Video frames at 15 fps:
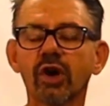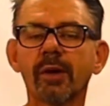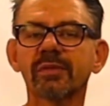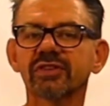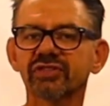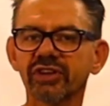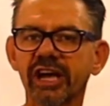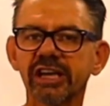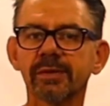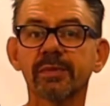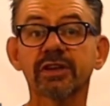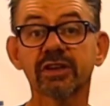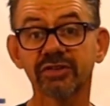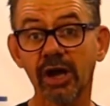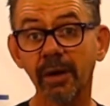I'm excited
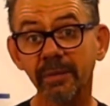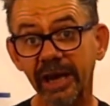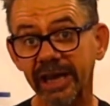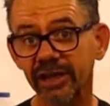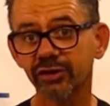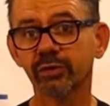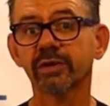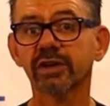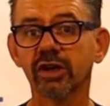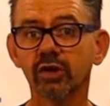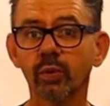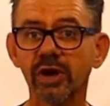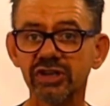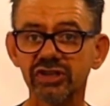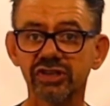because I'm answering a
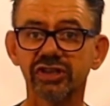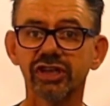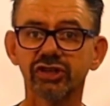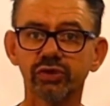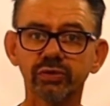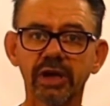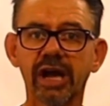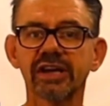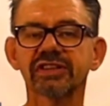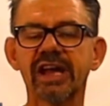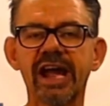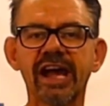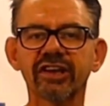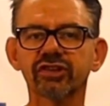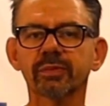question that you guys
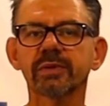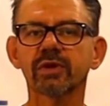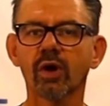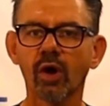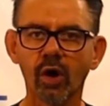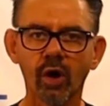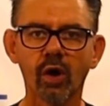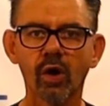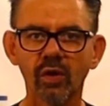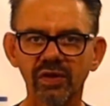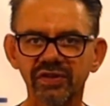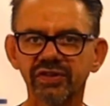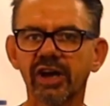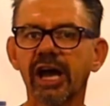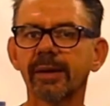ask me all the
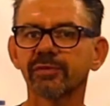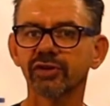time.